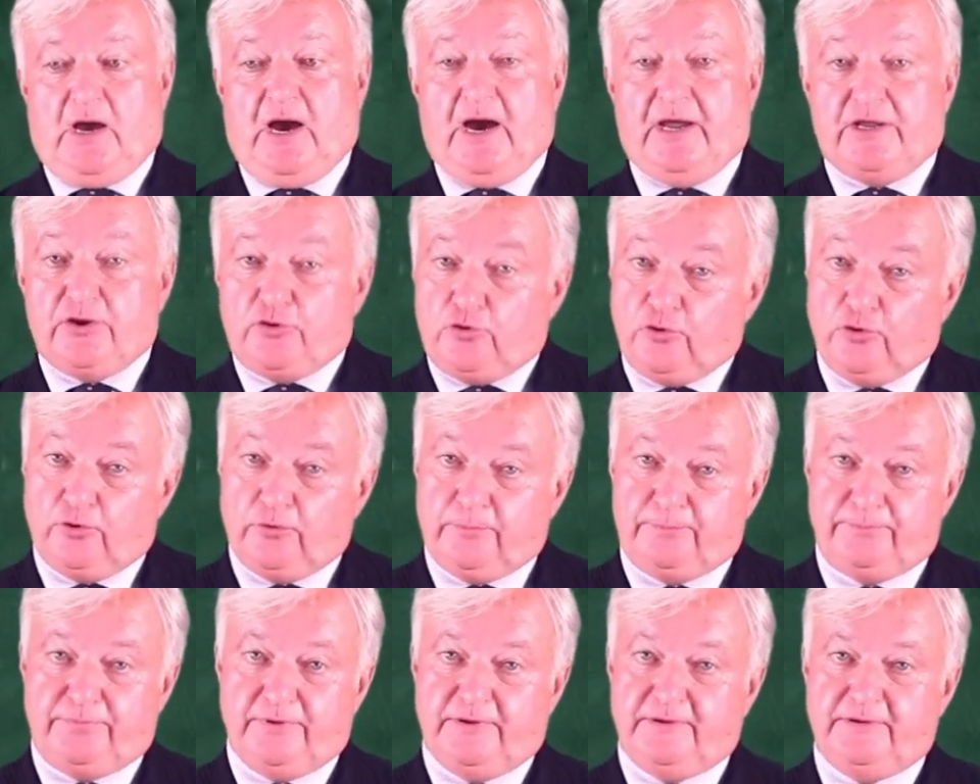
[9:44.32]
I
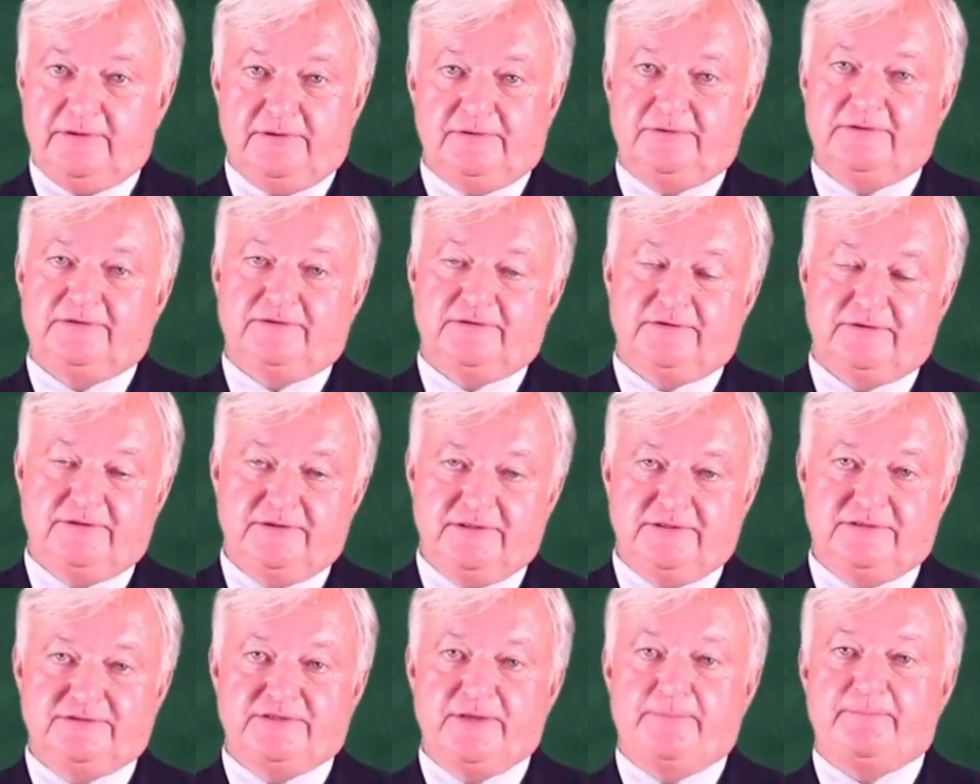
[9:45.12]
hope,
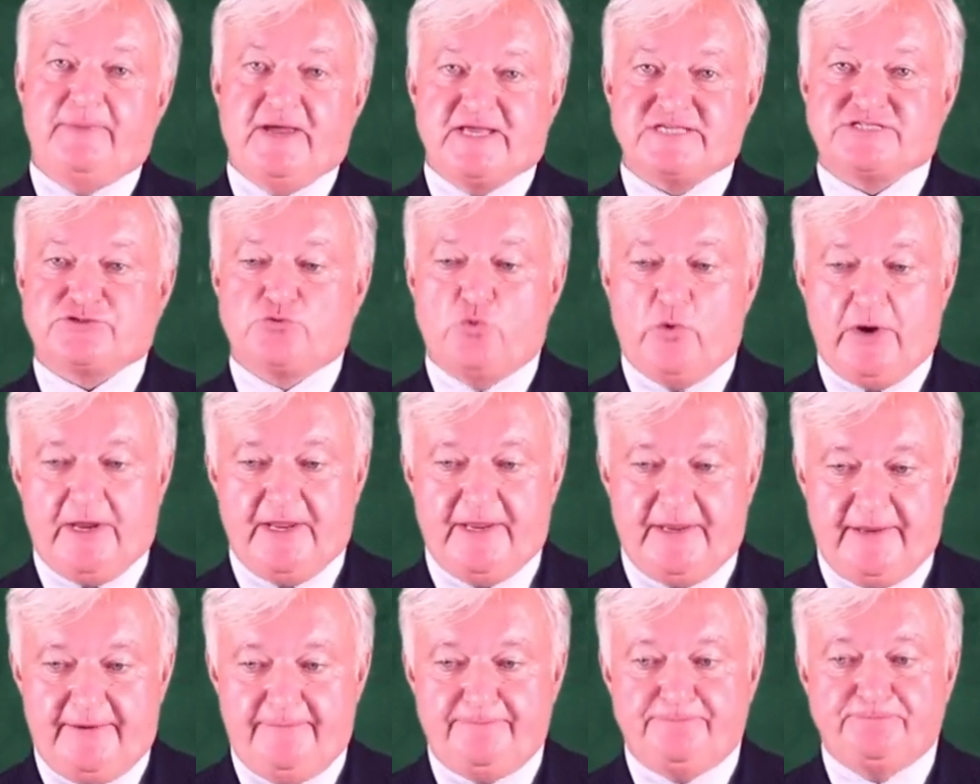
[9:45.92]
in the best
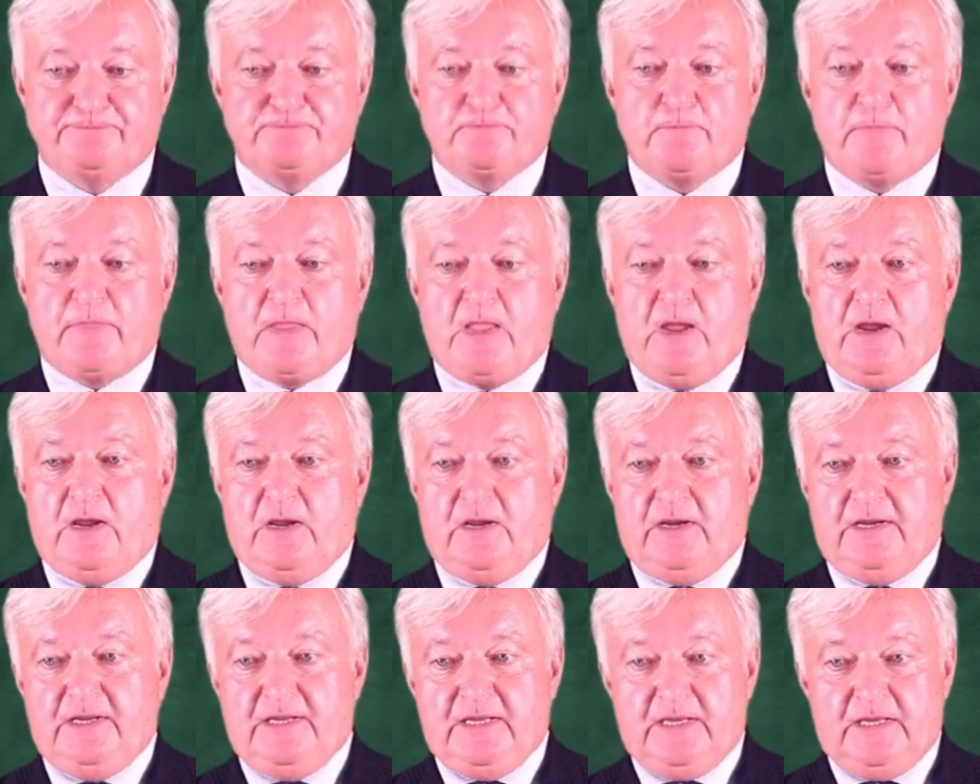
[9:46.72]
way.
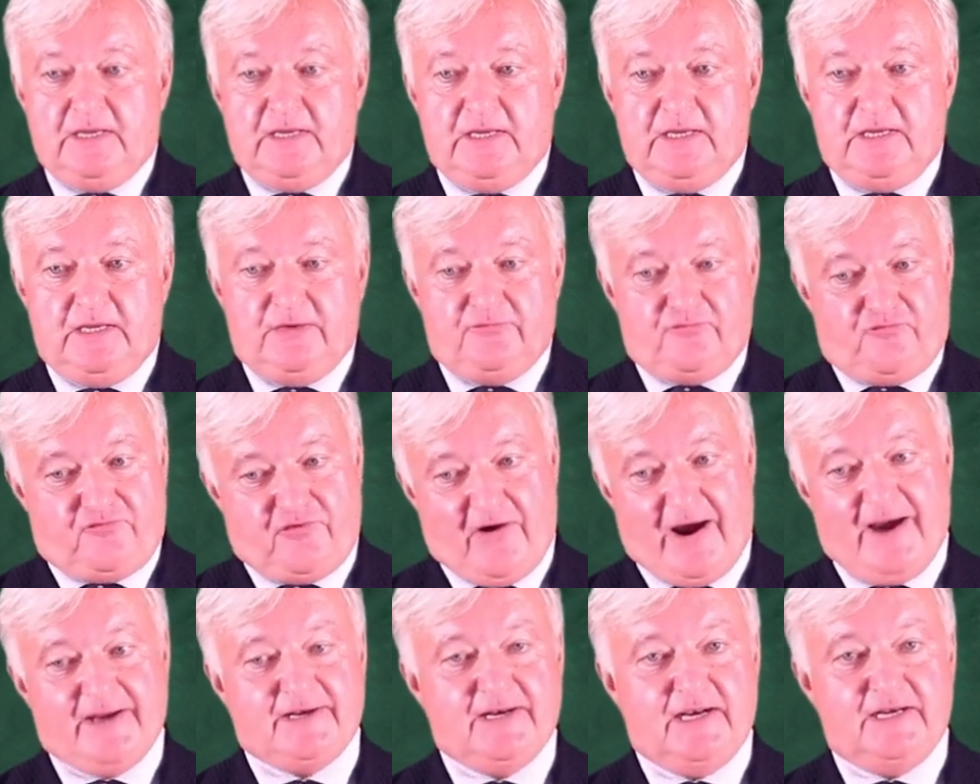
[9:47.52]

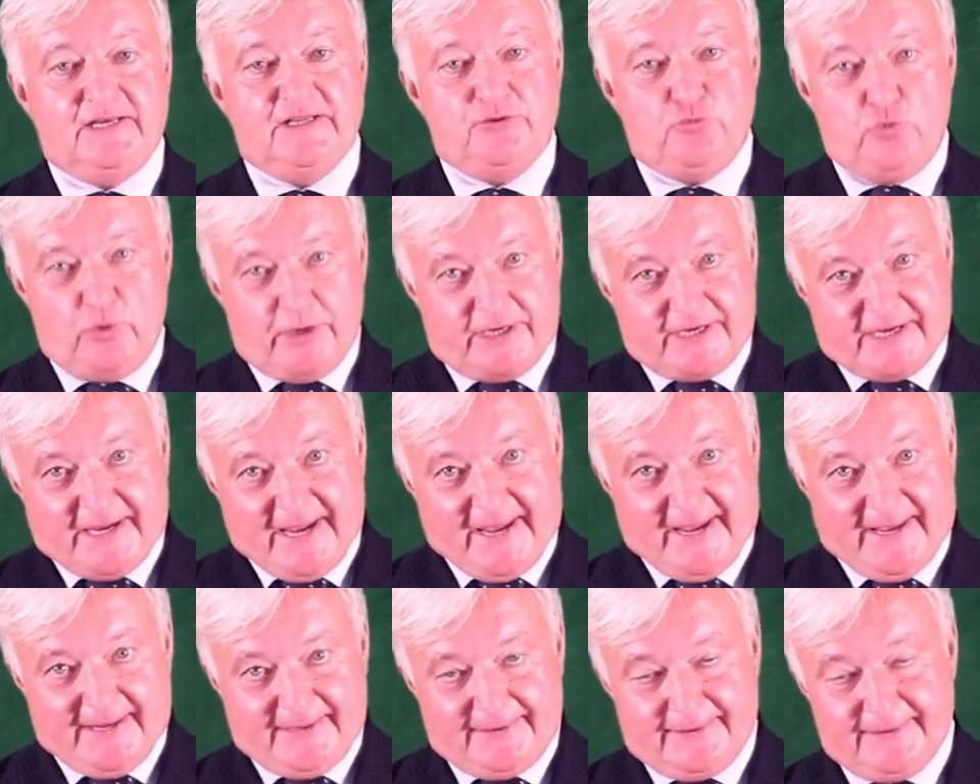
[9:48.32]
Finally, we
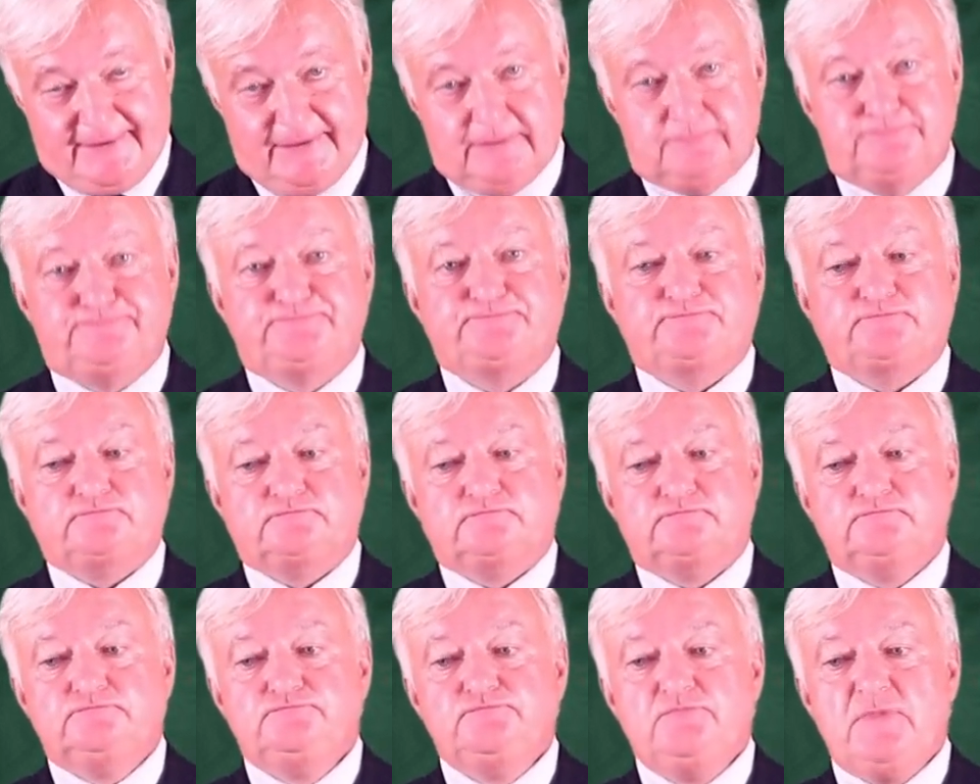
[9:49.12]
can
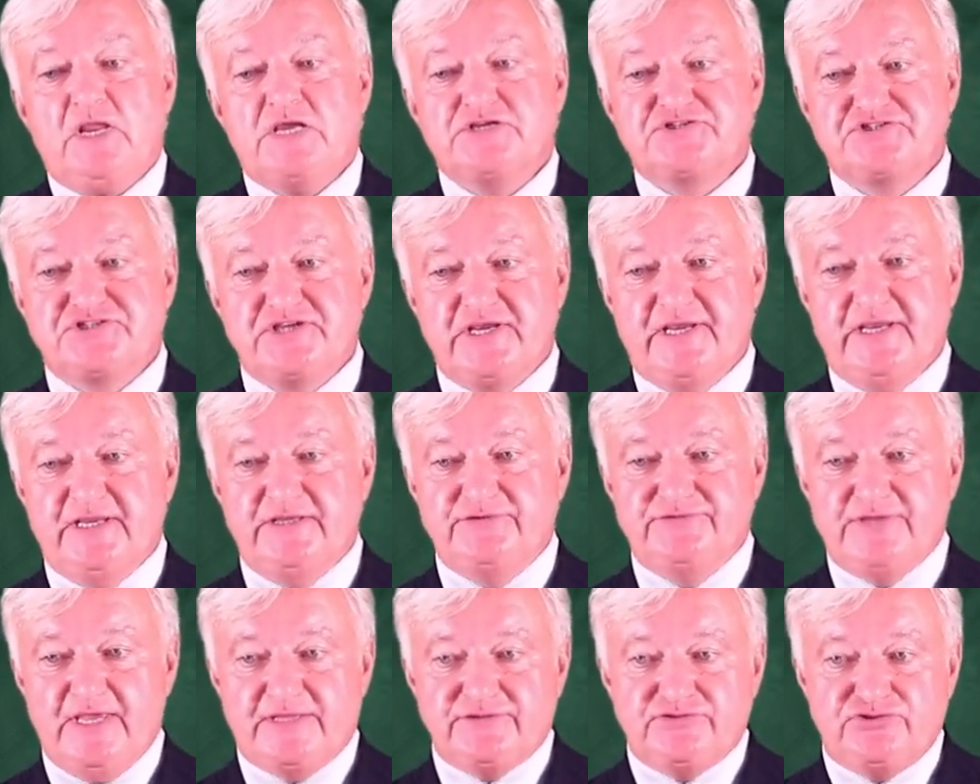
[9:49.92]

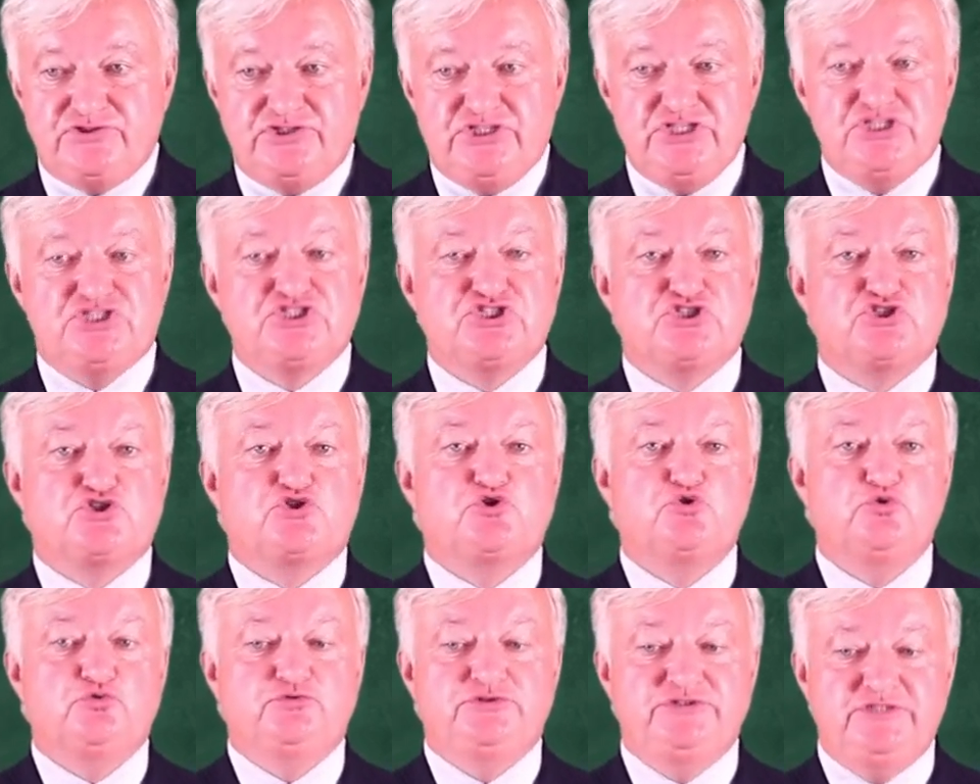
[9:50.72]
say that these
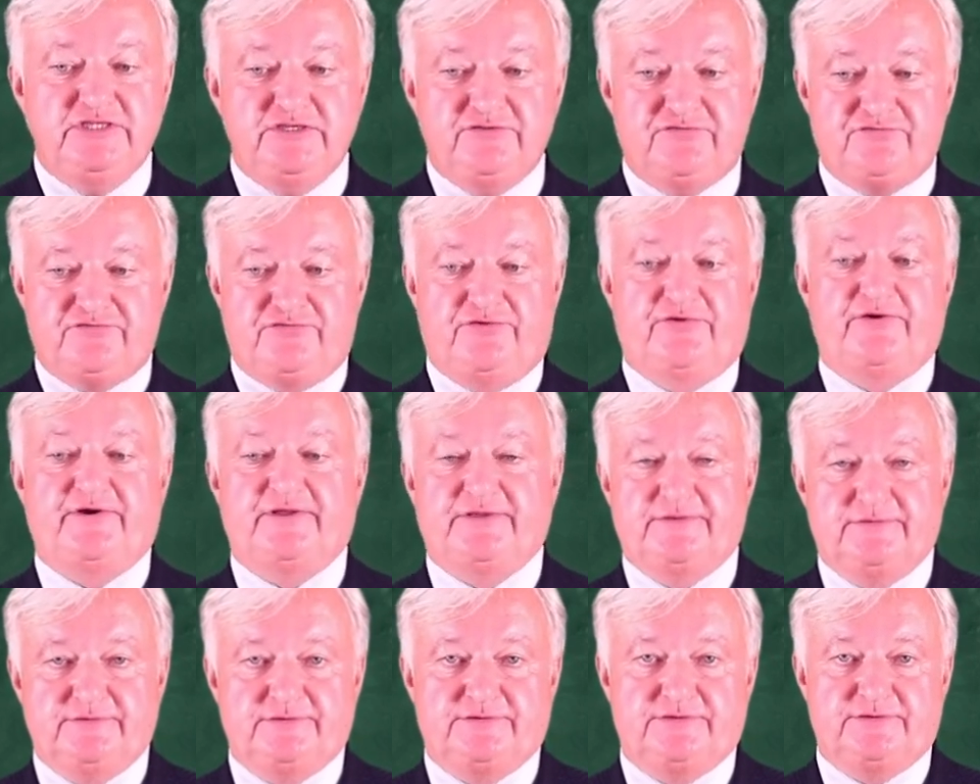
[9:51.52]
two
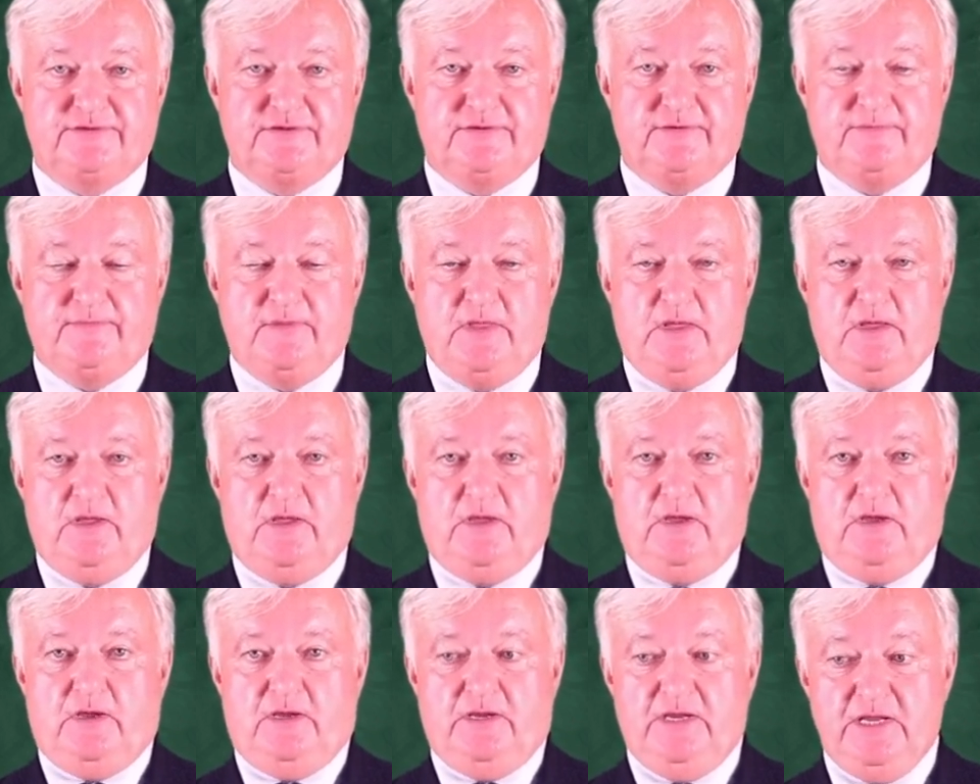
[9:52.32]
different
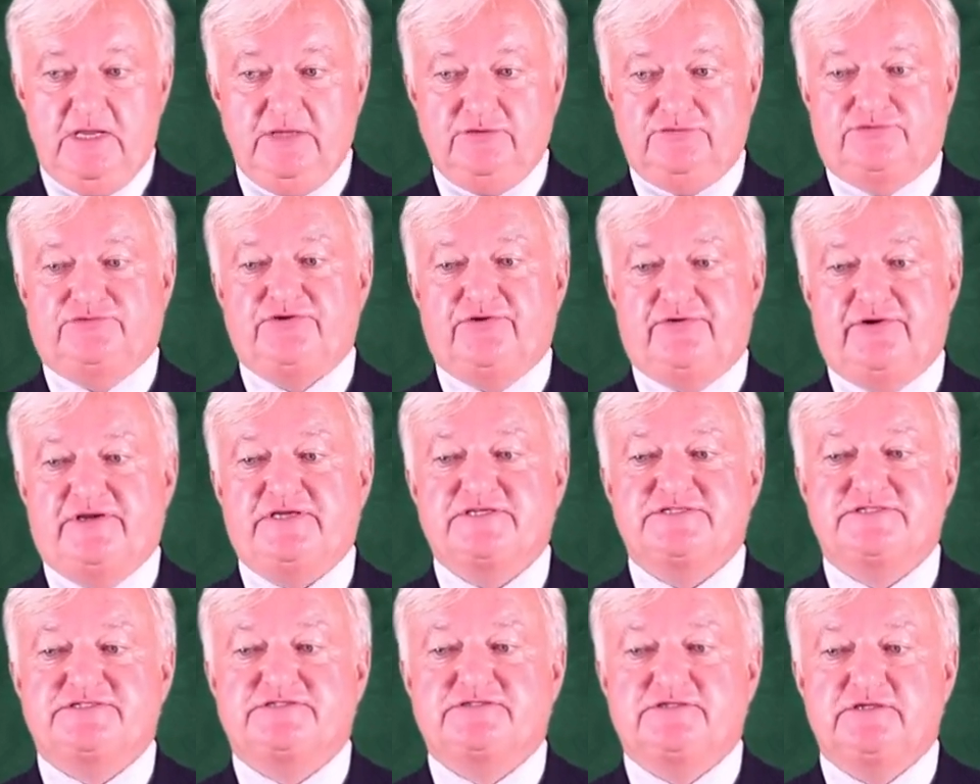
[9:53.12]

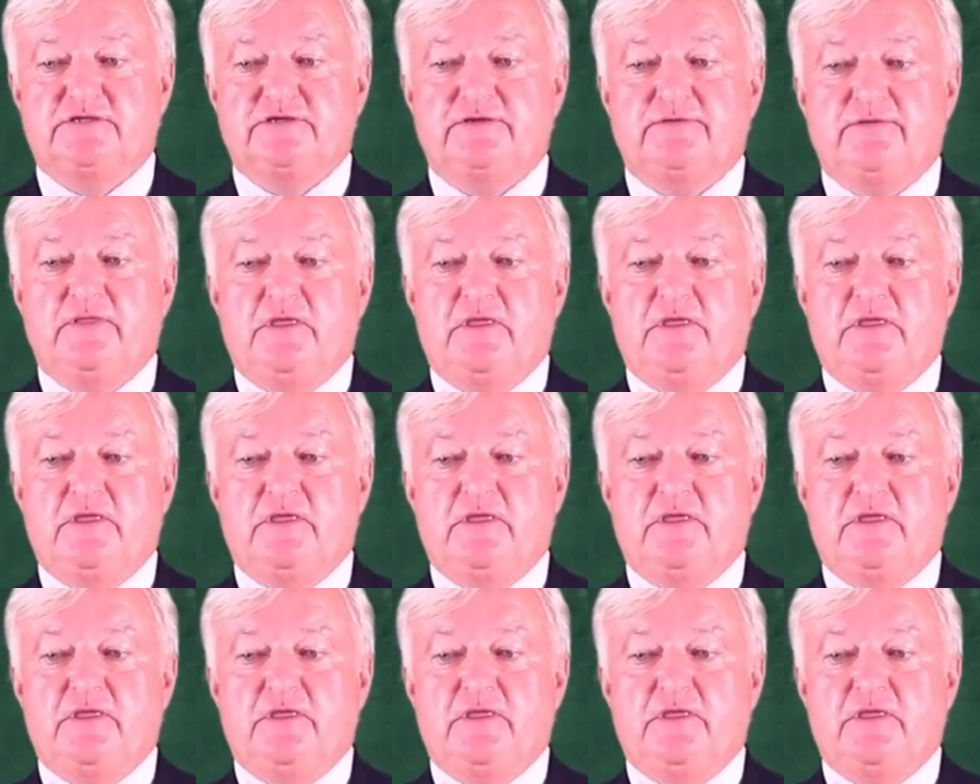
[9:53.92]
interests